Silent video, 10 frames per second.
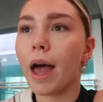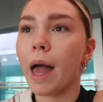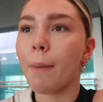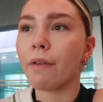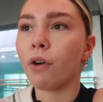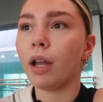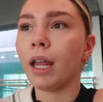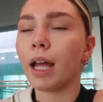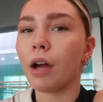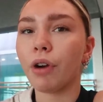I've got
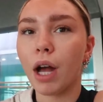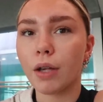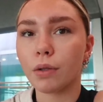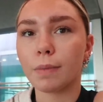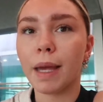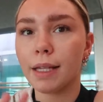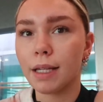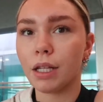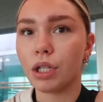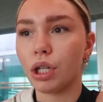like a rehearsal space
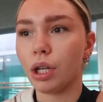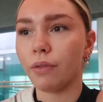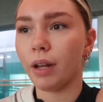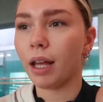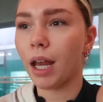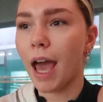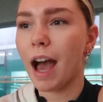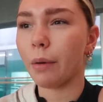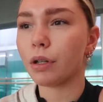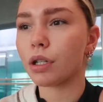in the studio for like an
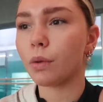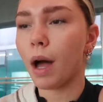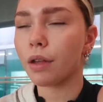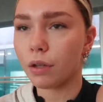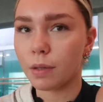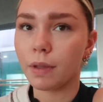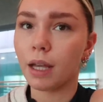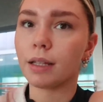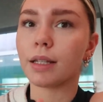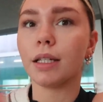hour just to work through some
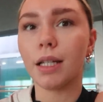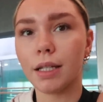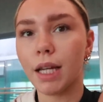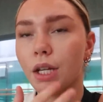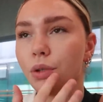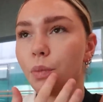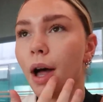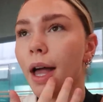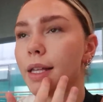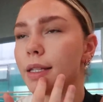things dissertation
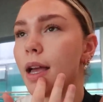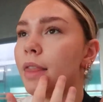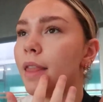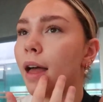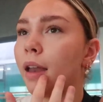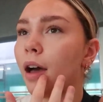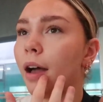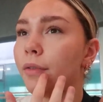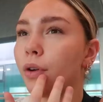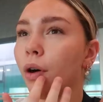wise. And then
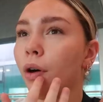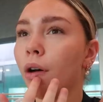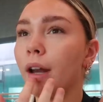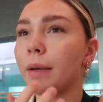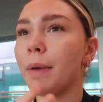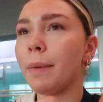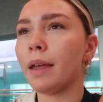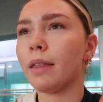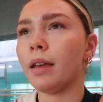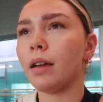I've got like
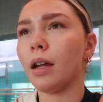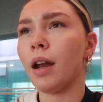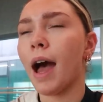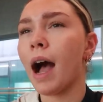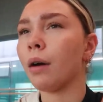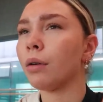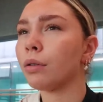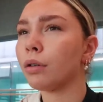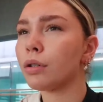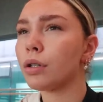maybe I think an
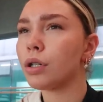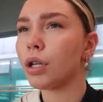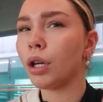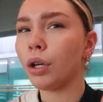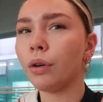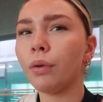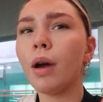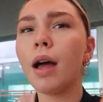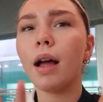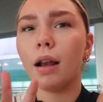hour or
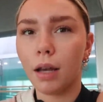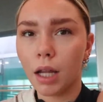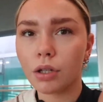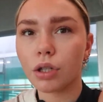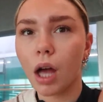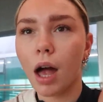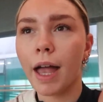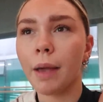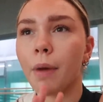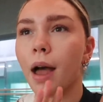two
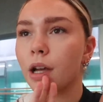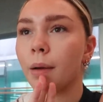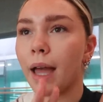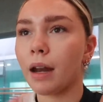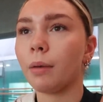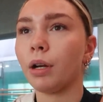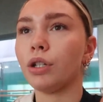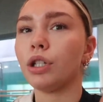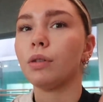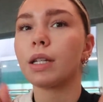lunchtime. Again, I'm going
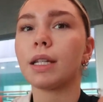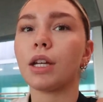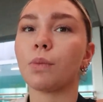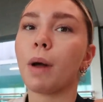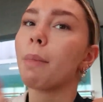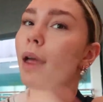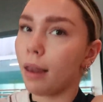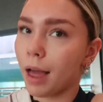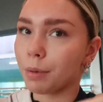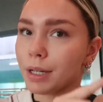to do dissertation work,
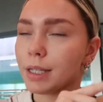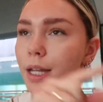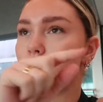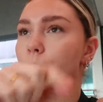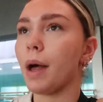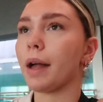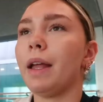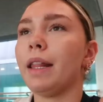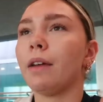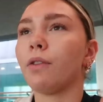but library dissertation work.
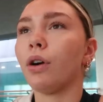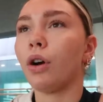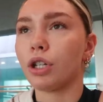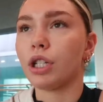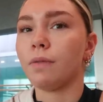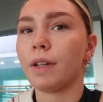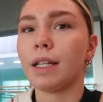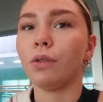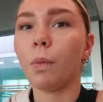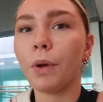And then I've got a costume
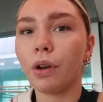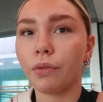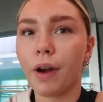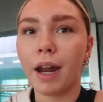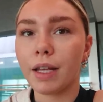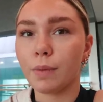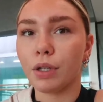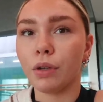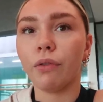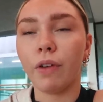fitting. Normally on a Fridays, we
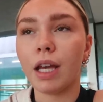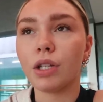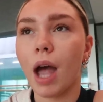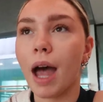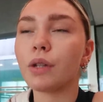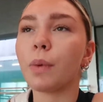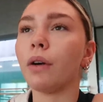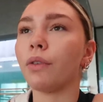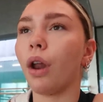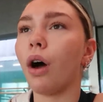do finish at
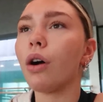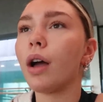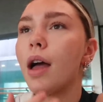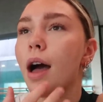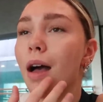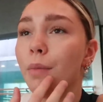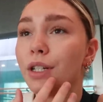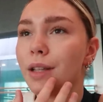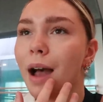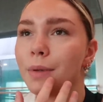12 o'clock.
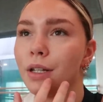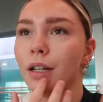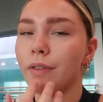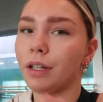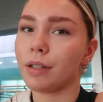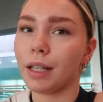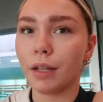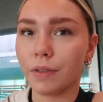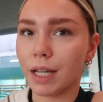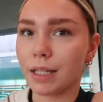Which is absolutely lovely because like
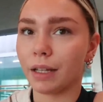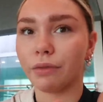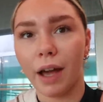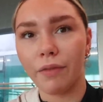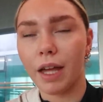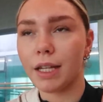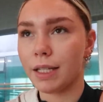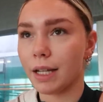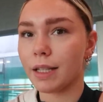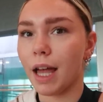the other day is like 5:30,
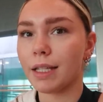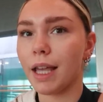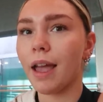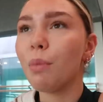6:30.